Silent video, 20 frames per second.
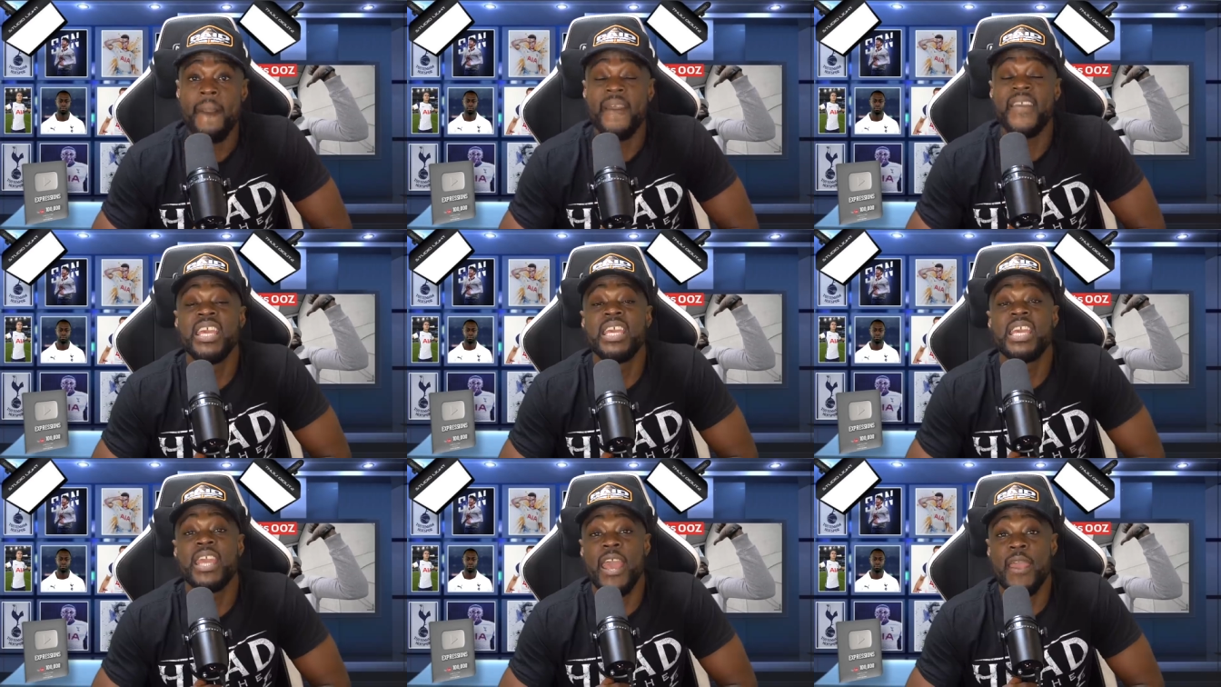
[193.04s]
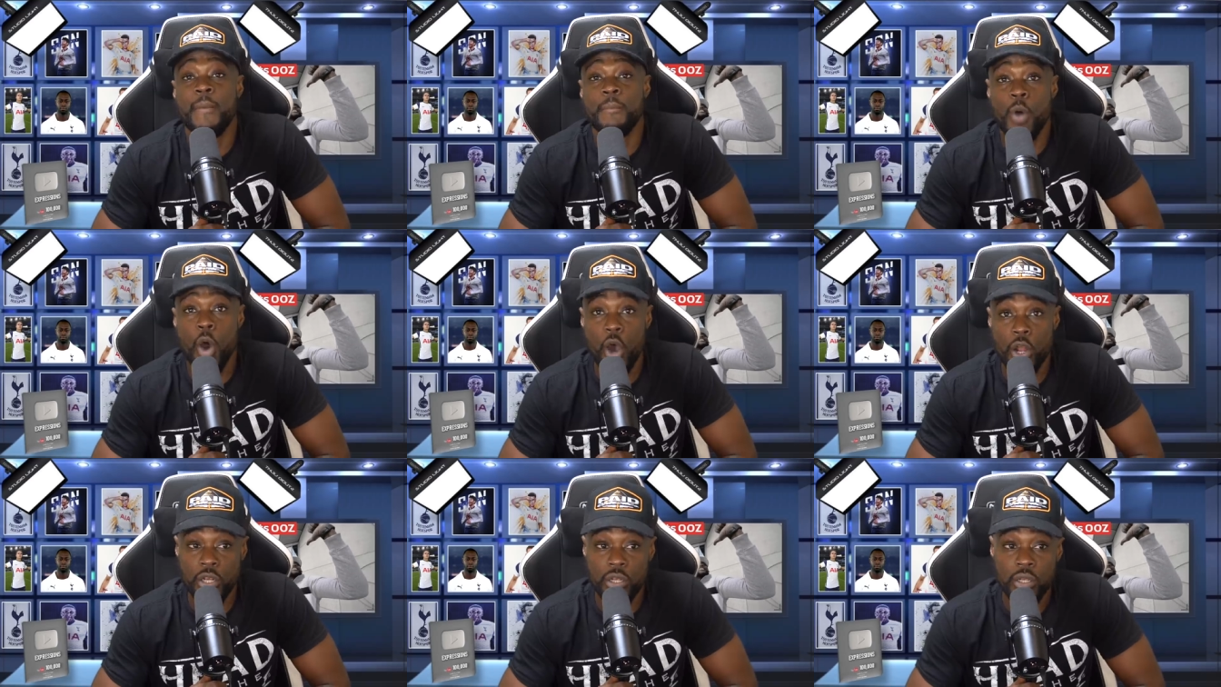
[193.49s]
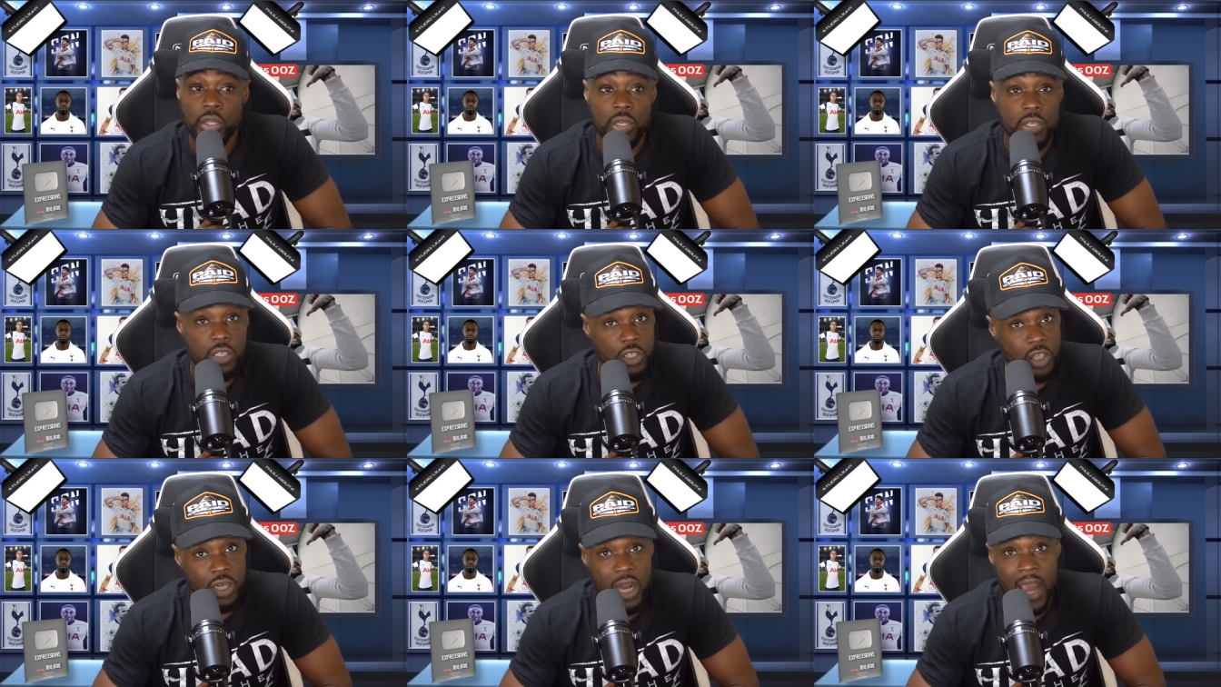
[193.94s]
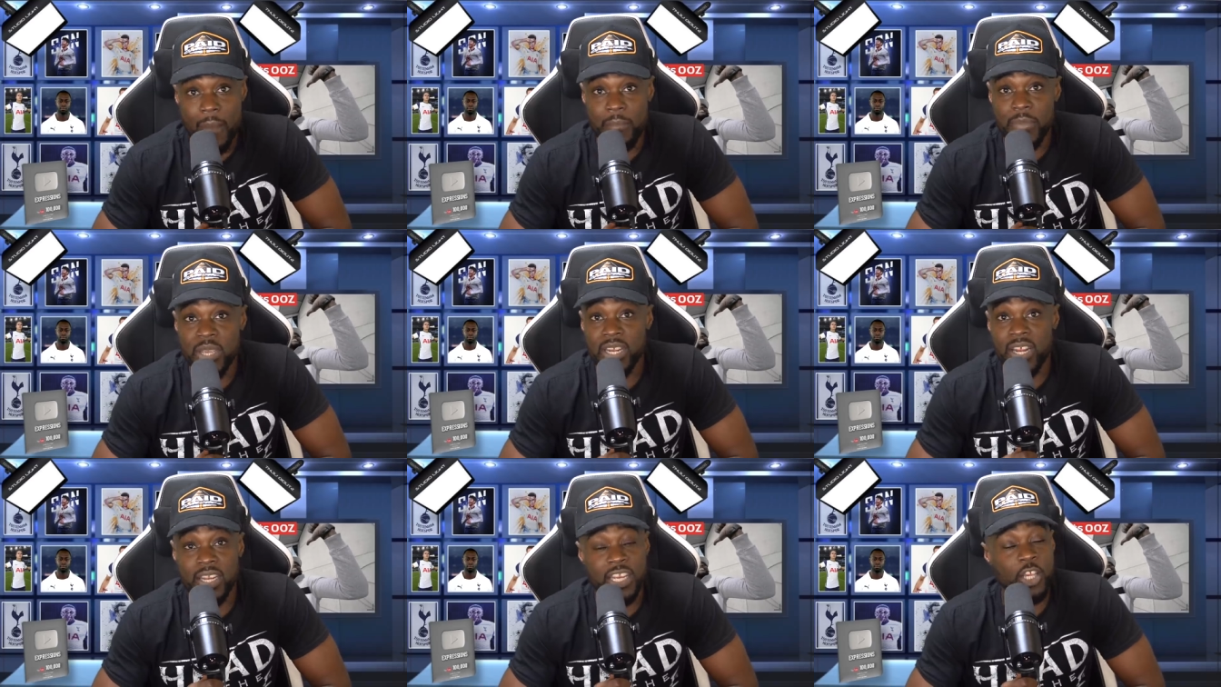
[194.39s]
He came on, do you know what I
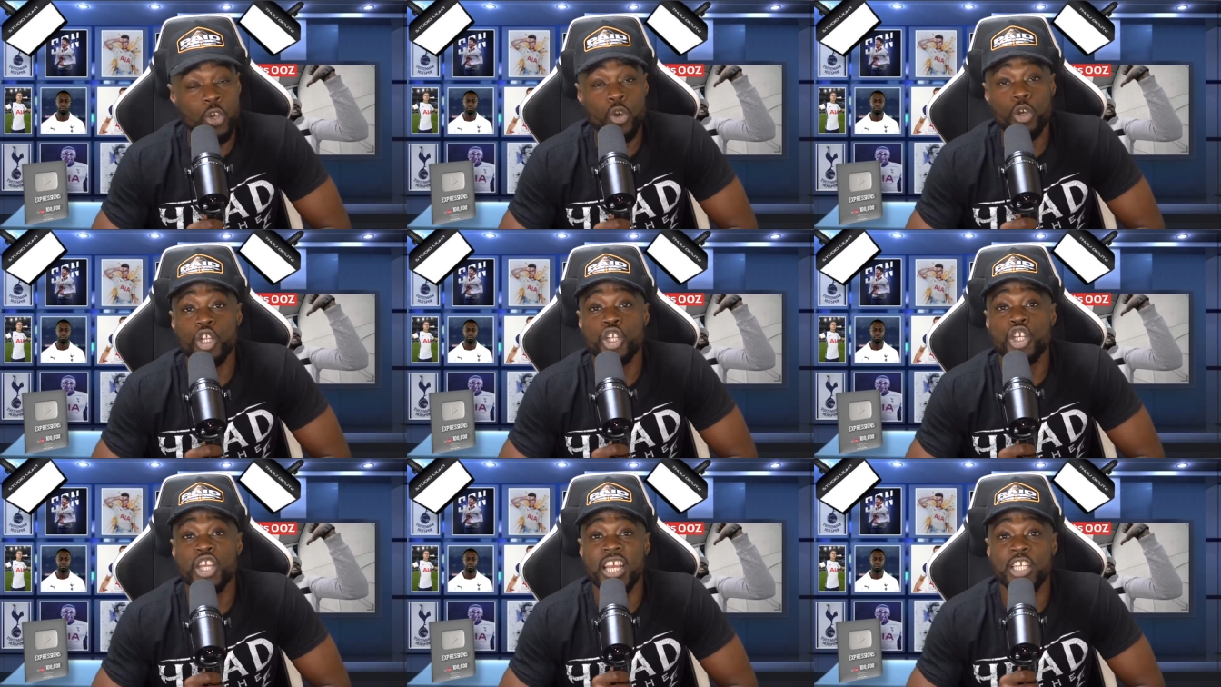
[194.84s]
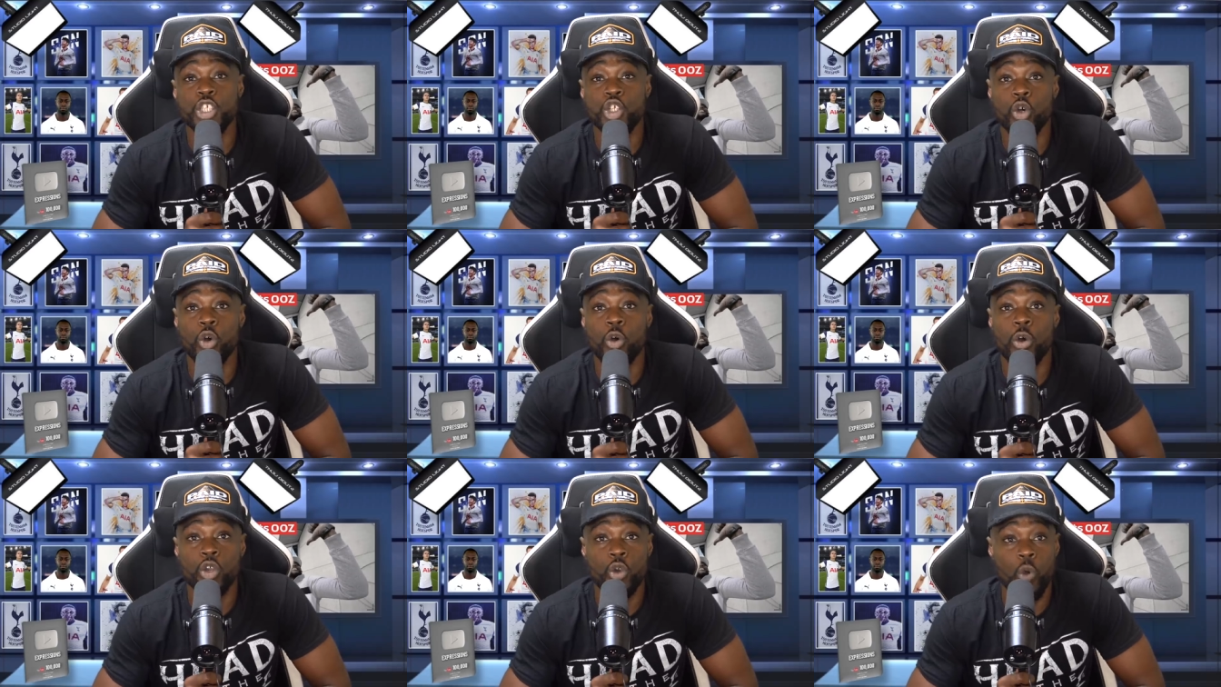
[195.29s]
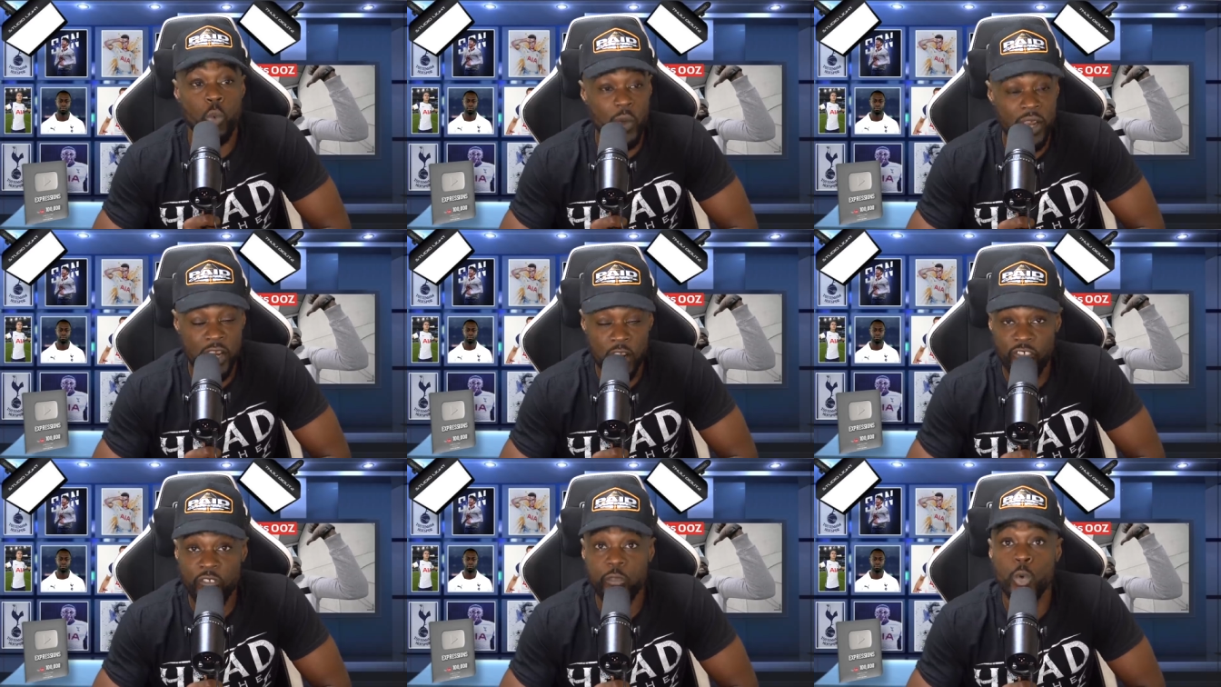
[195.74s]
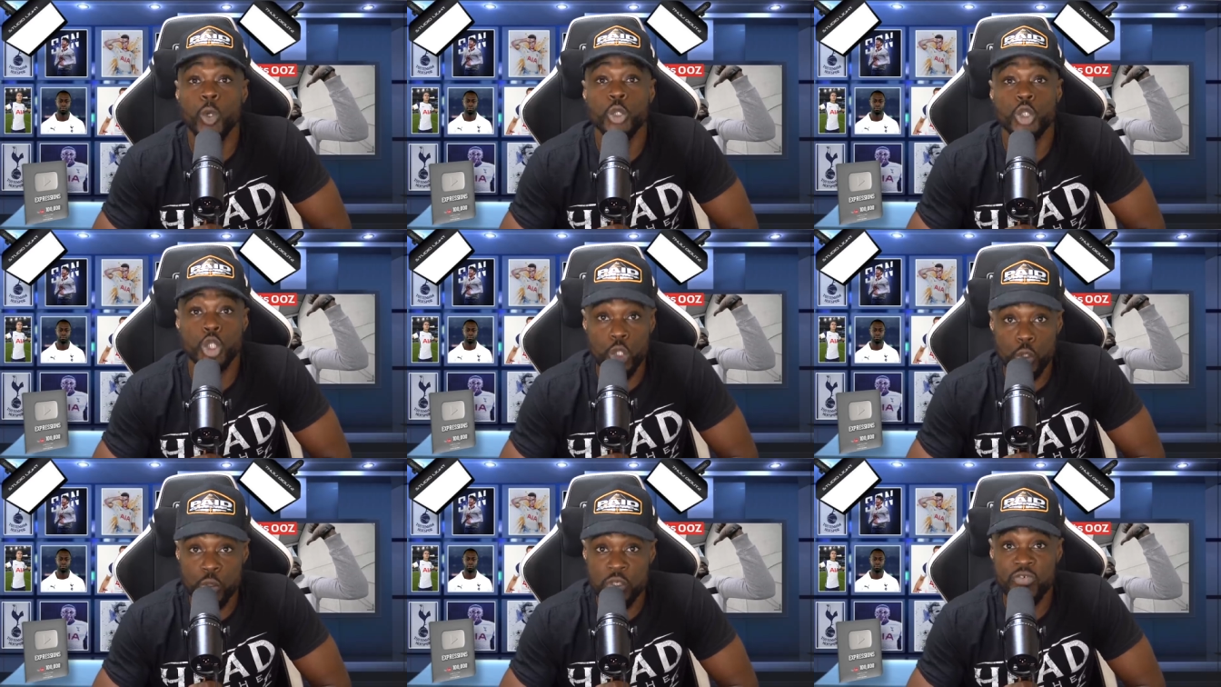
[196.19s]
mean? And he couldn't change your, your wheel of
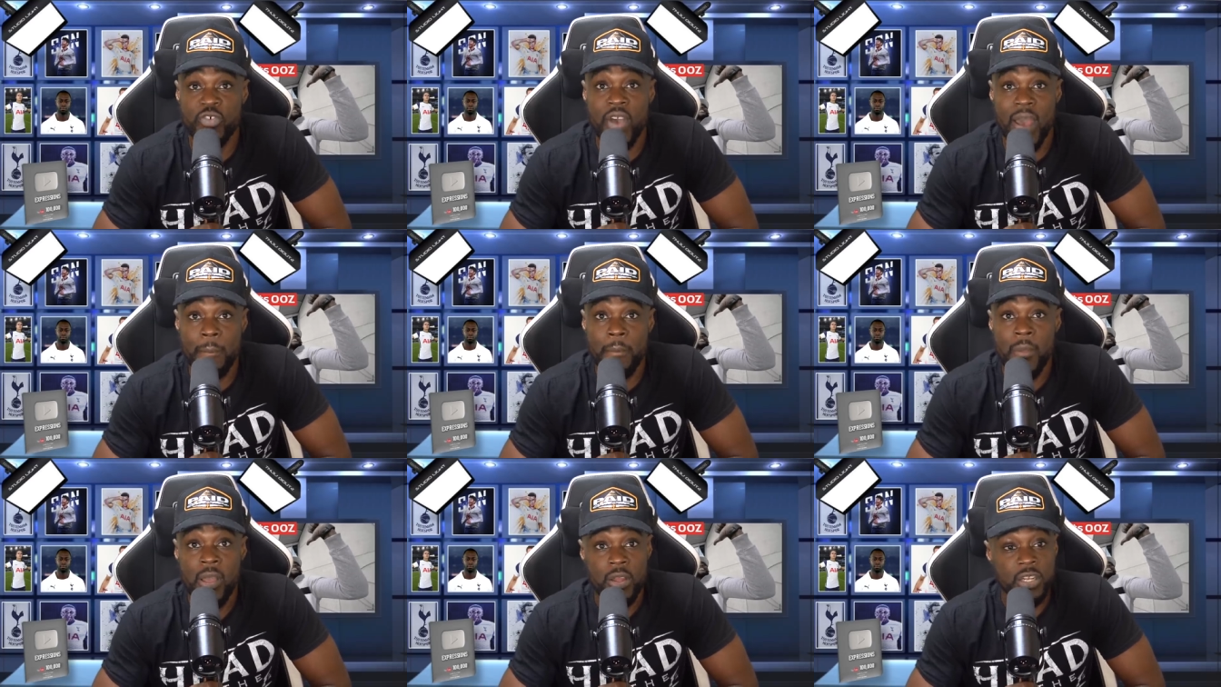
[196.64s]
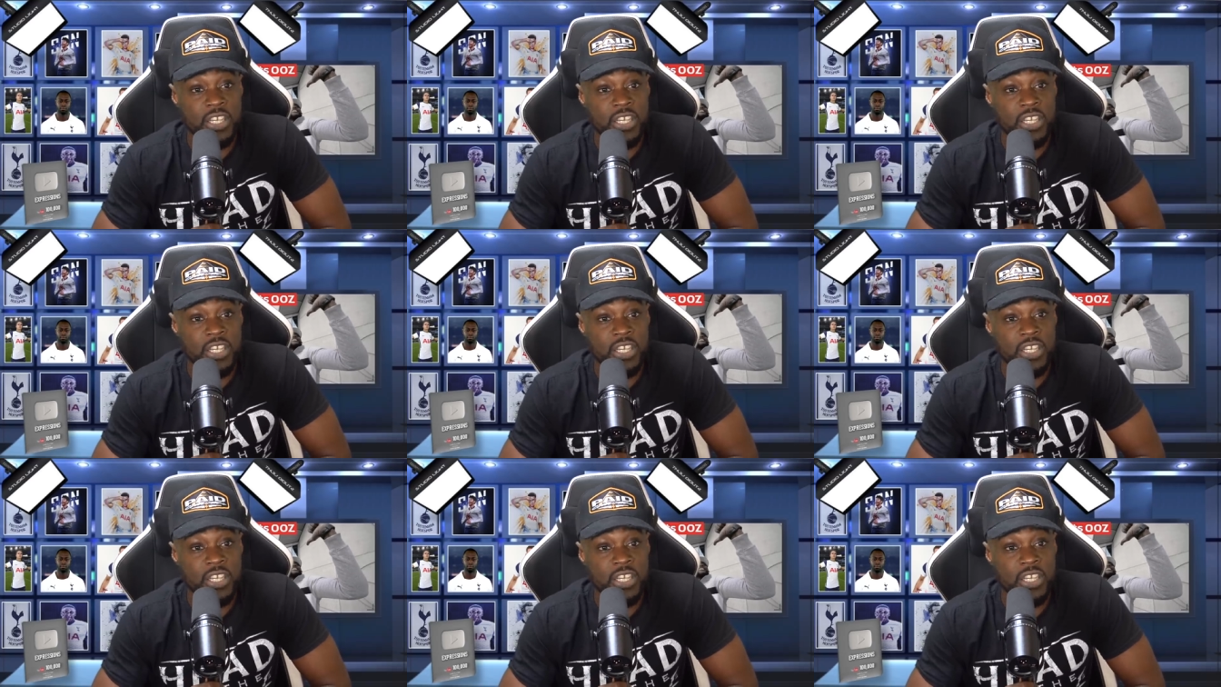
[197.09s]
fortunes, fam.